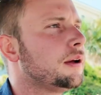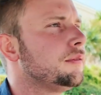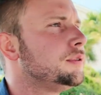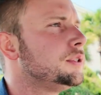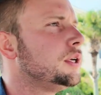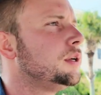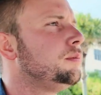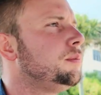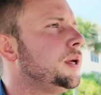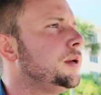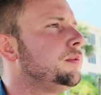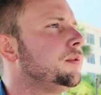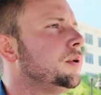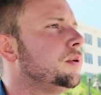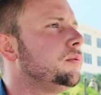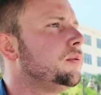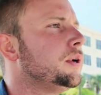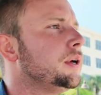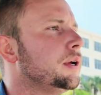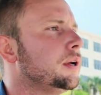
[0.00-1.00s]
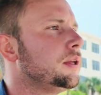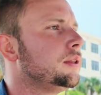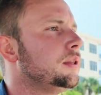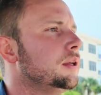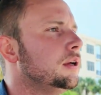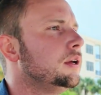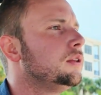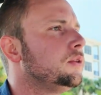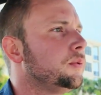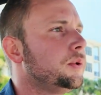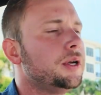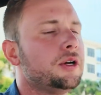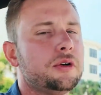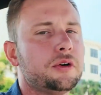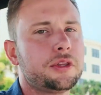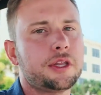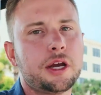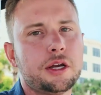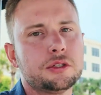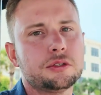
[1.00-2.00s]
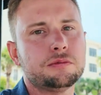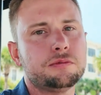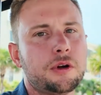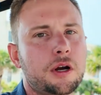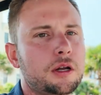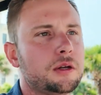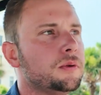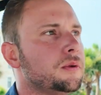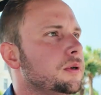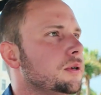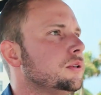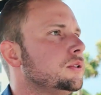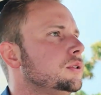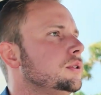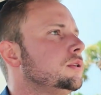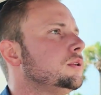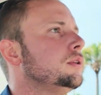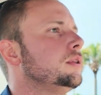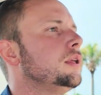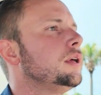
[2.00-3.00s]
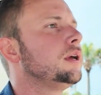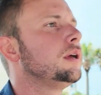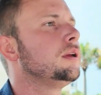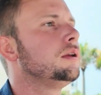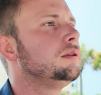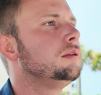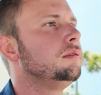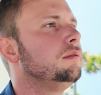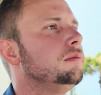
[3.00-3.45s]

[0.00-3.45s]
I've seen people with 300,000 followers that